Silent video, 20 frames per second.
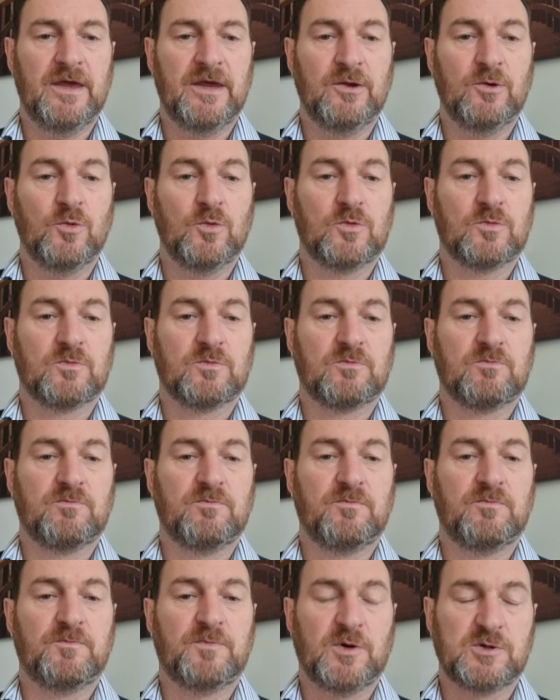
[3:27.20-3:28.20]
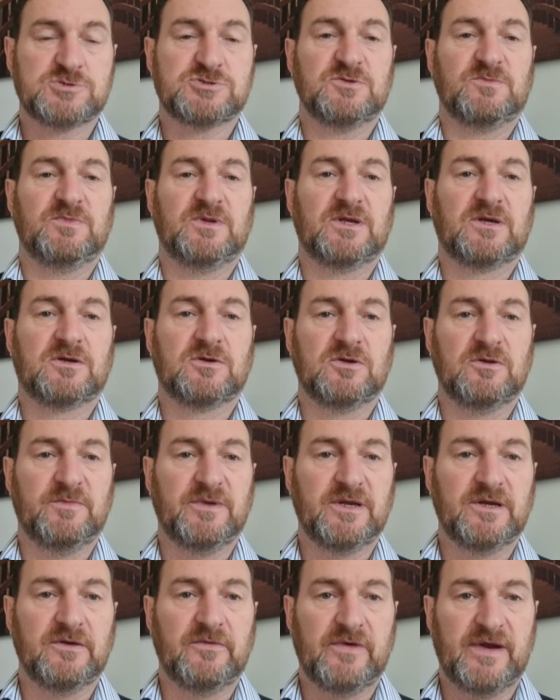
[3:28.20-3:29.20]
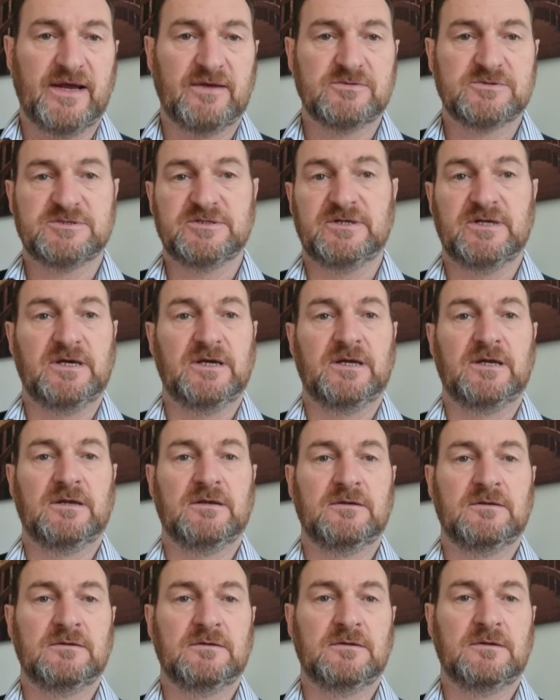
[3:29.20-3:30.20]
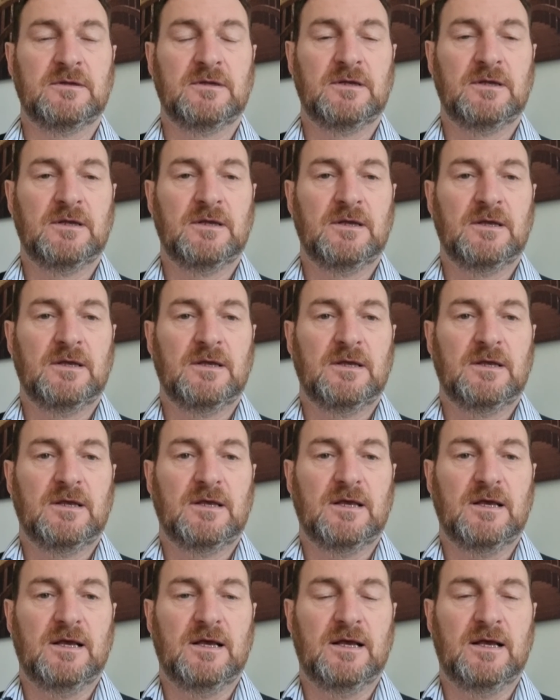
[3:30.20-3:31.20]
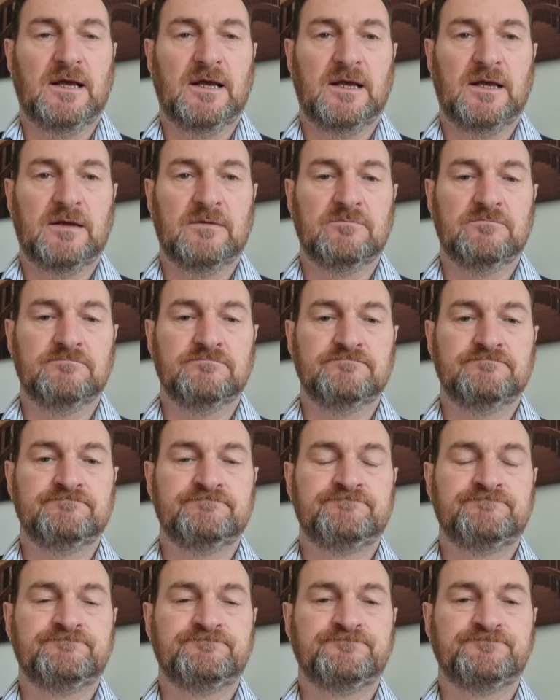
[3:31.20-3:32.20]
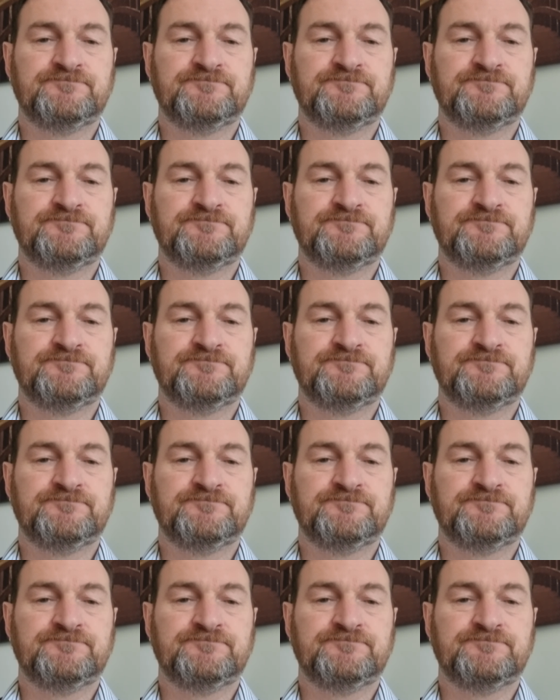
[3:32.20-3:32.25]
he possibly could have been around today. Um,